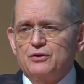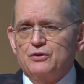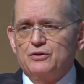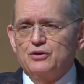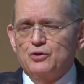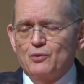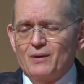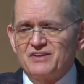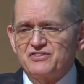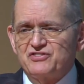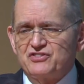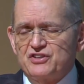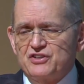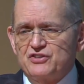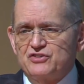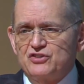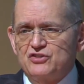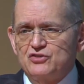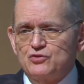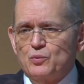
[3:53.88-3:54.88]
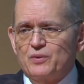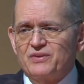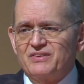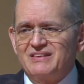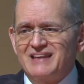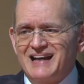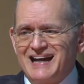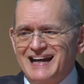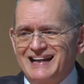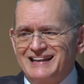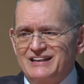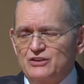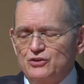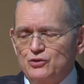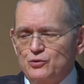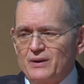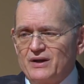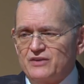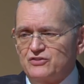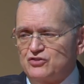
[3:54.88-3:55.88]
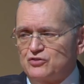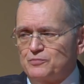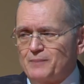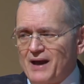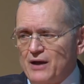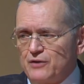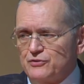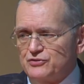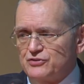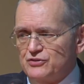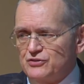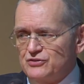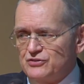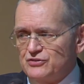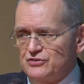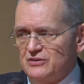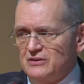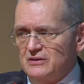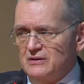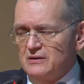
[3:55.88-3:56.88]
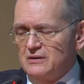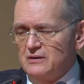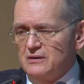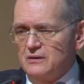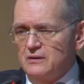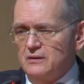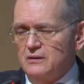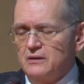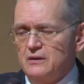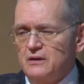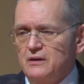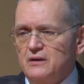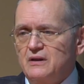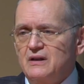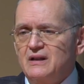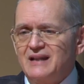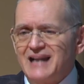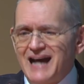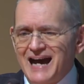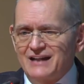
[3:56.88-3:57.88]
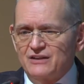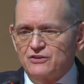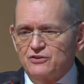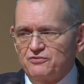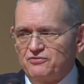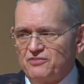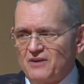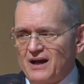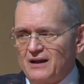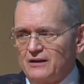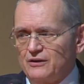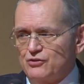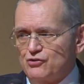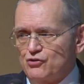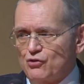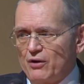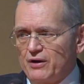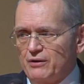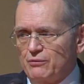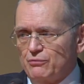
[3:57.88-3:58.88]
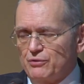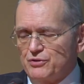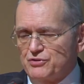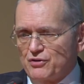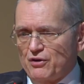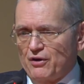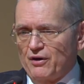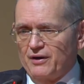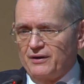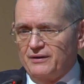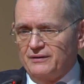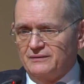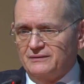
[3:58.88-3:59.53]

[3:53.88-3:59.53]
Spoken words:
U.S. citizens with non-U.S. spouses not to file a joint return.